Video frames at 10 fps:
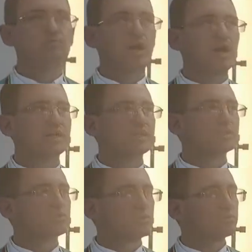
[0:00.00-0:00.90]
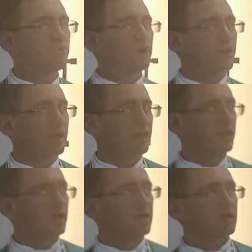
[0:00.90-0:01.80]
mind, this, this prayer
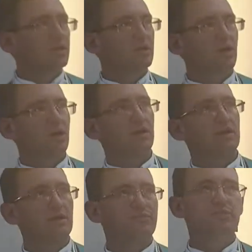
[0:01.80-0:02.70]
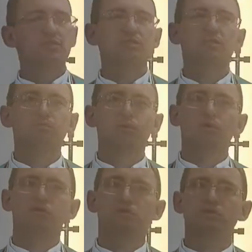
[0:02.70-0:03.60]
God, if this is the
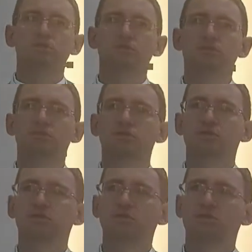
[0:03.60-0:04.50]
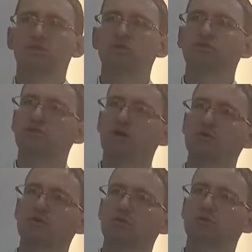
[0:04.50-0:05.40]
person that you've
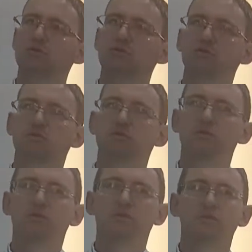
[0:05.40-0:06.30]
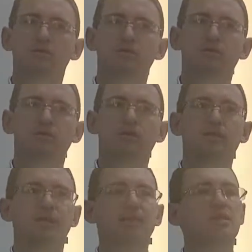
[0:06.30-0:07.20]
chosen,
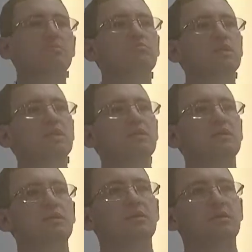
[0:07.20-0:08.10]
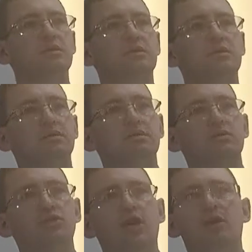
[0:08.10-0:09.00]
let them be
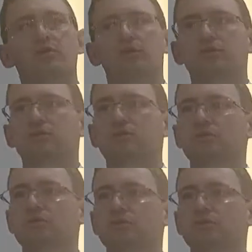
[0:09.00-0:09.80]
generous